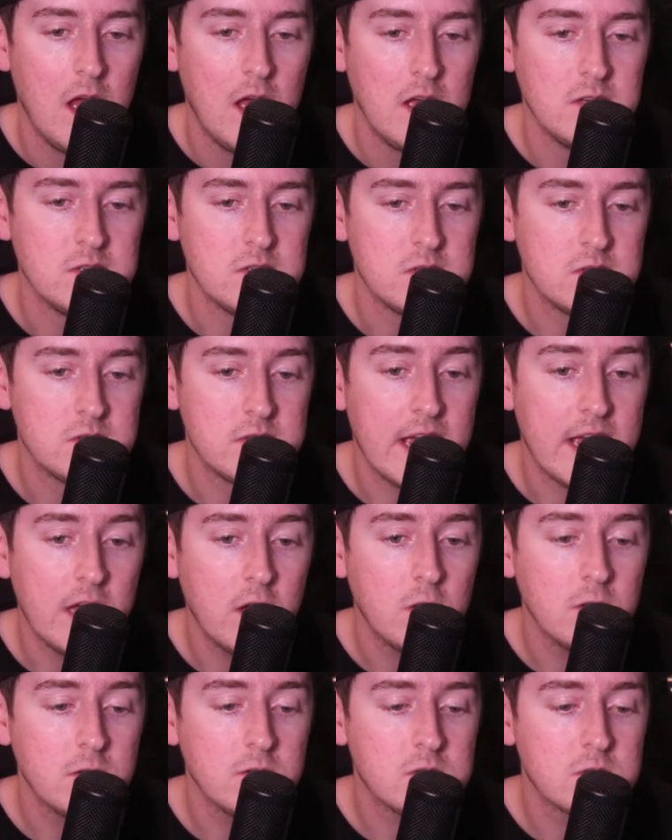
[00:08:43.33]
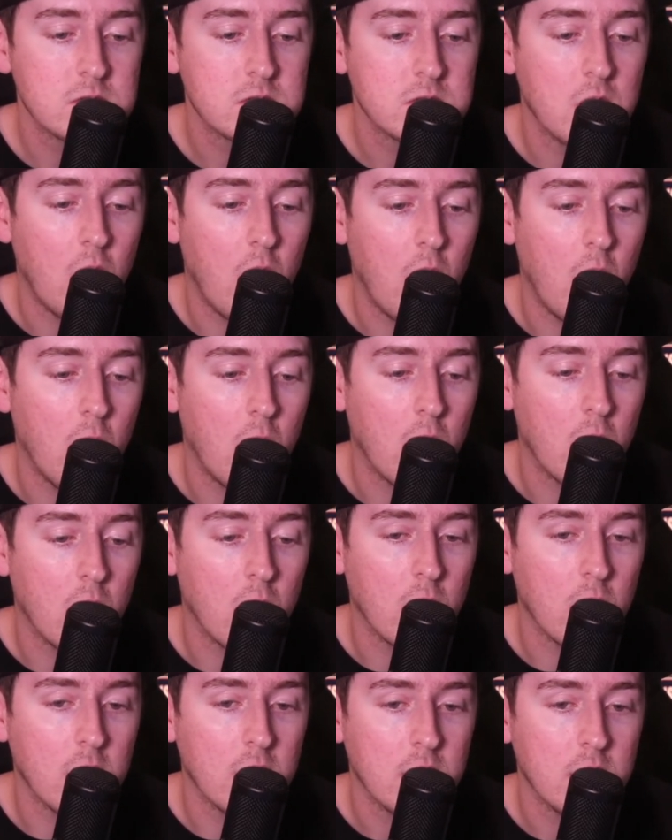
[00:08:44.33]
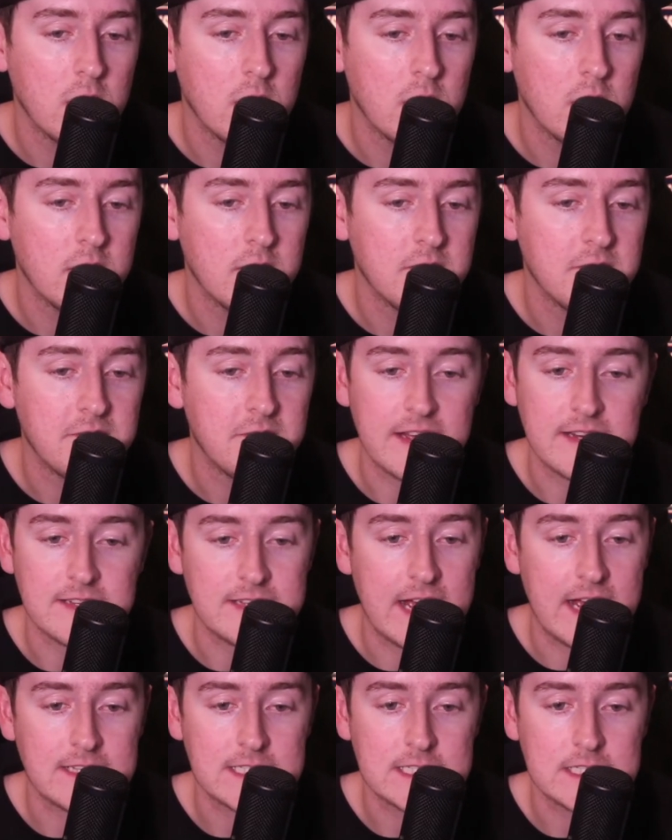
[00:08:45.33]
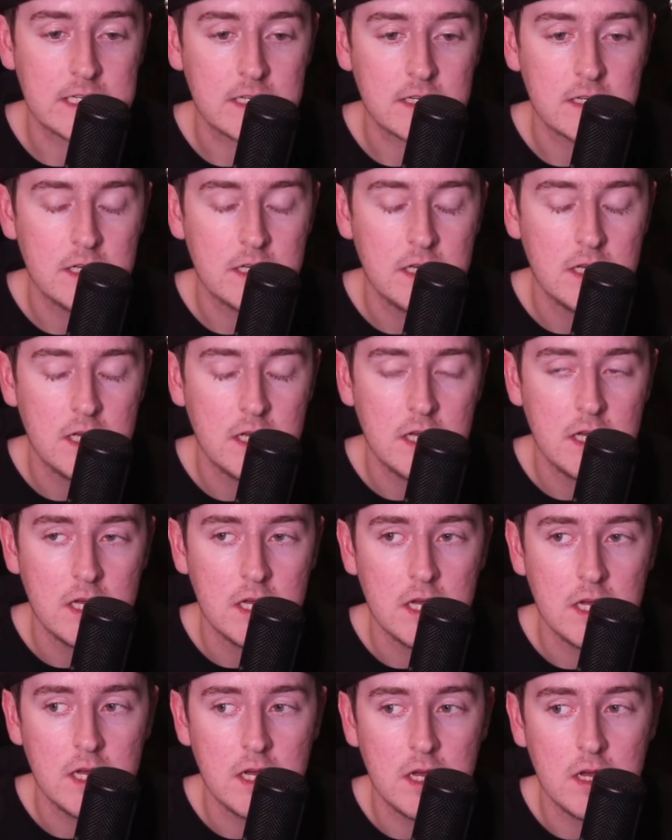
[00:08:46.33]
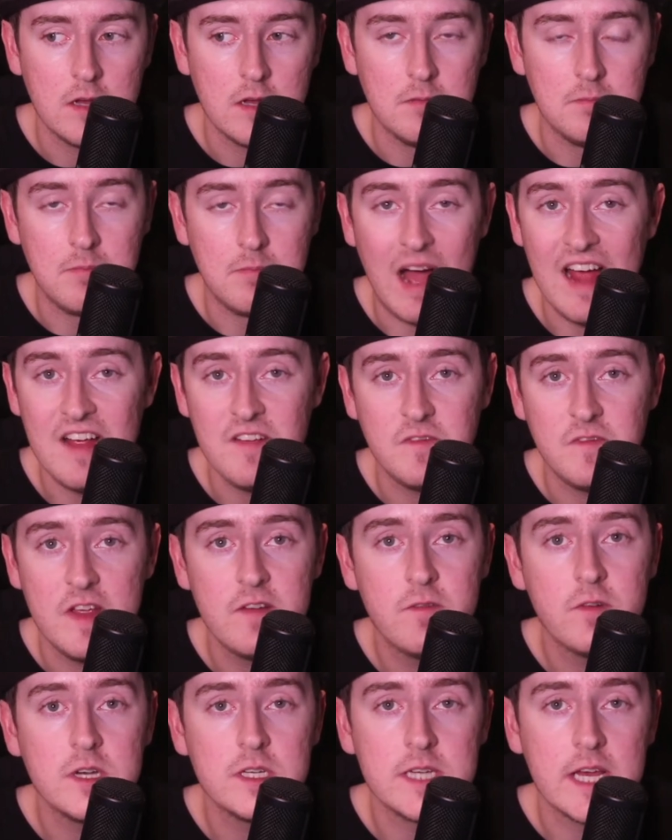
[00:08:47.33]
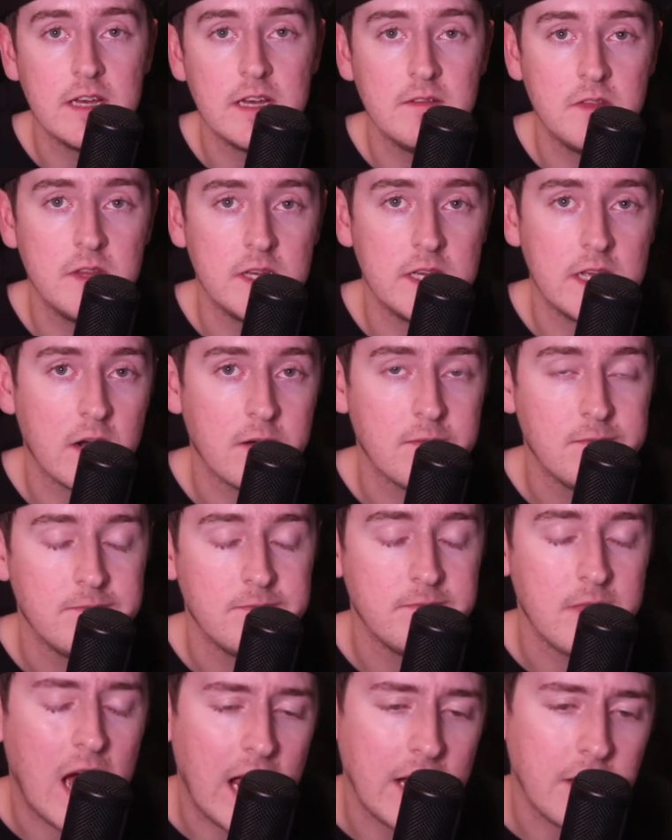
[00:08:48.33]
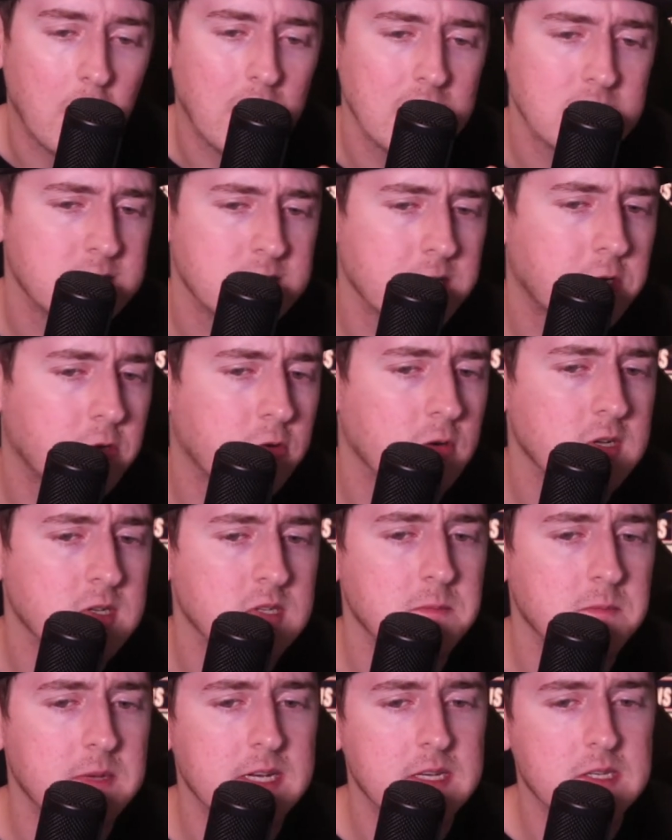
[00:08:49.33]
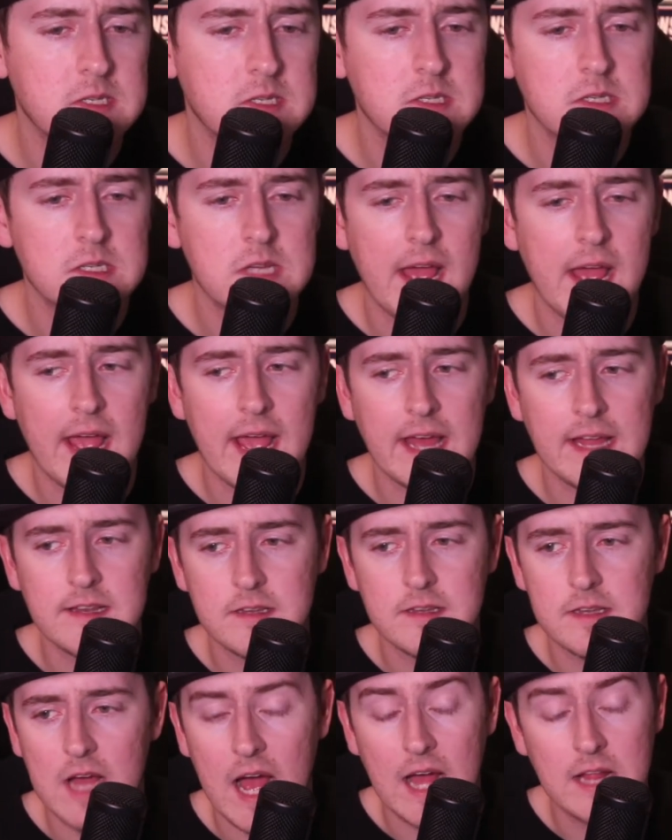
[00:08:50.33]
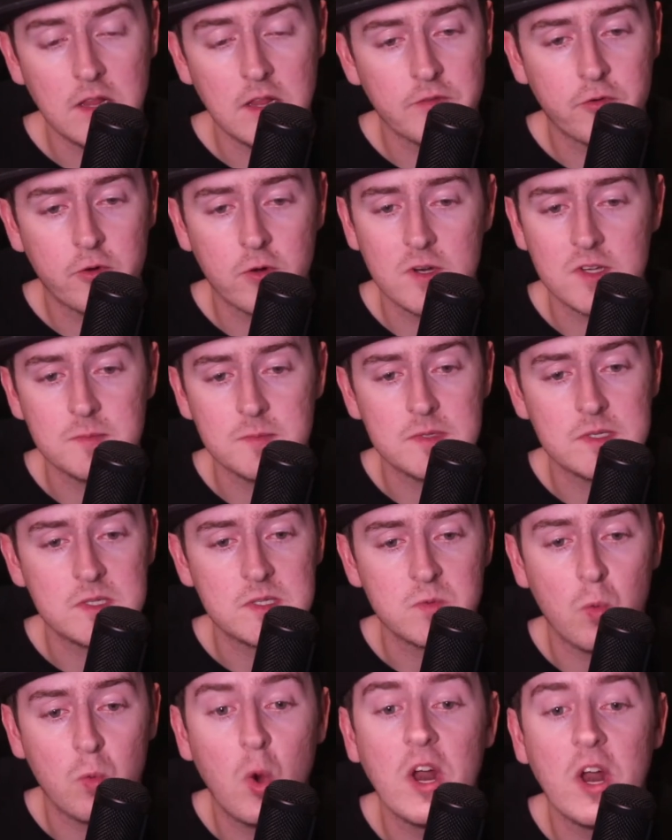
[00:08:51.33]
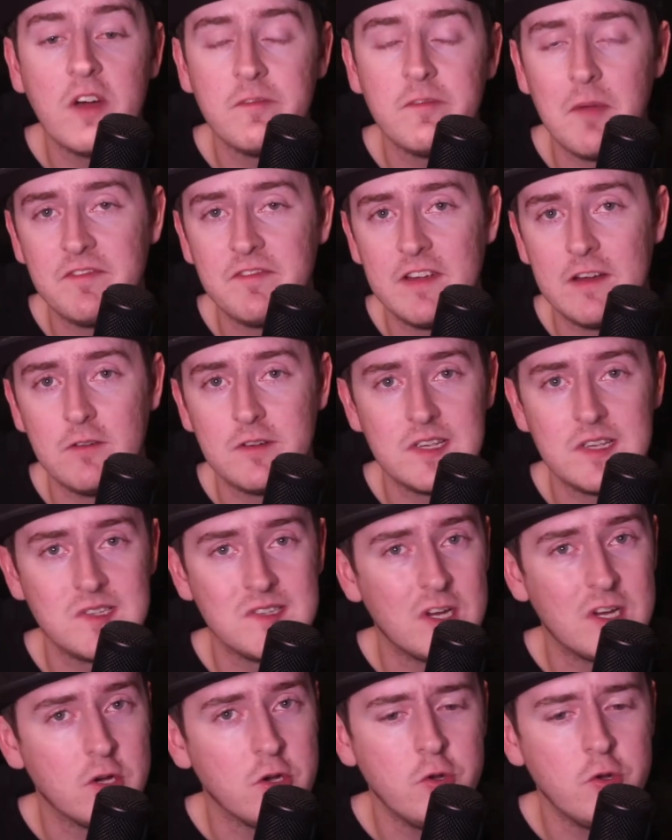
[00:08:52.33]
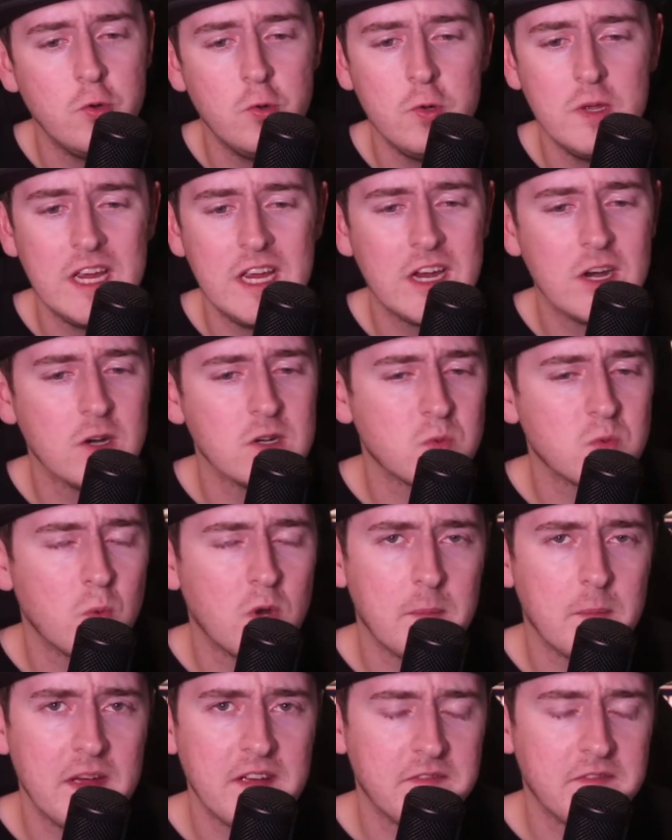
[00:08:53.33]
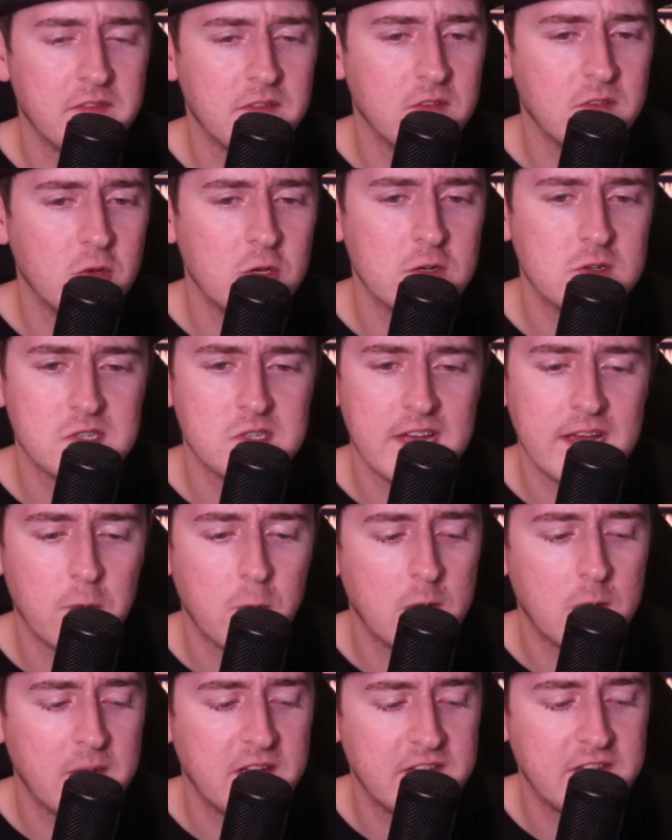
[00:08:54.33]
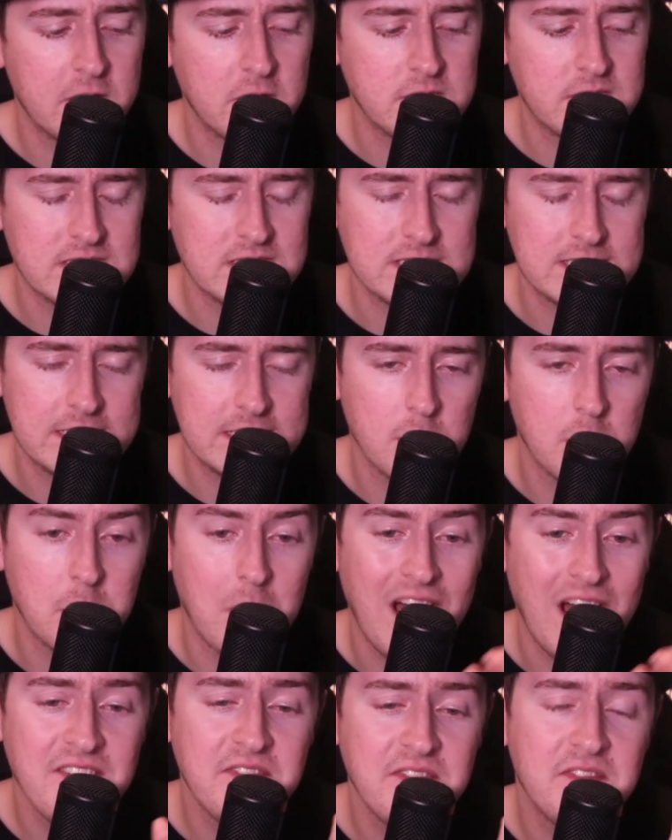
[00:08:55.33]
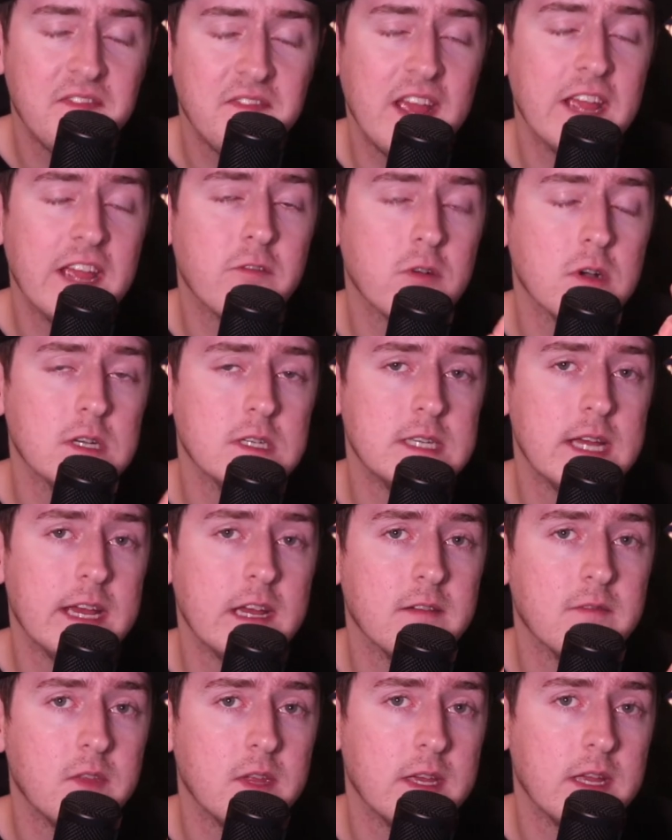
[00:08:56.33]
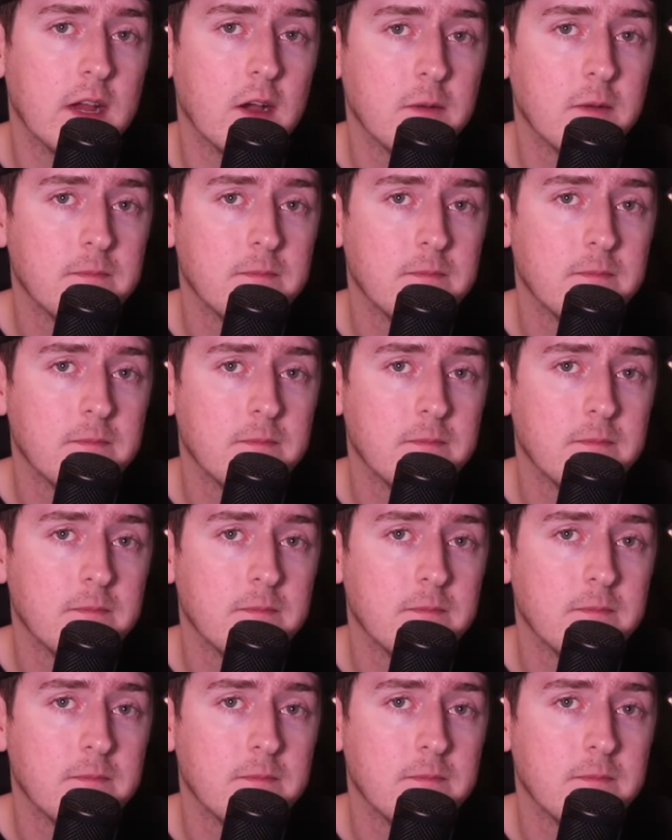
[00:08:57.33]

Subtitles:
Sales are fantastic. My favorite day of the year. I know I say Christmas, and I love Christmas. It's one of my favorite days of the year. New Year's Day, one of my favorite days of the year. But my favorite day of the year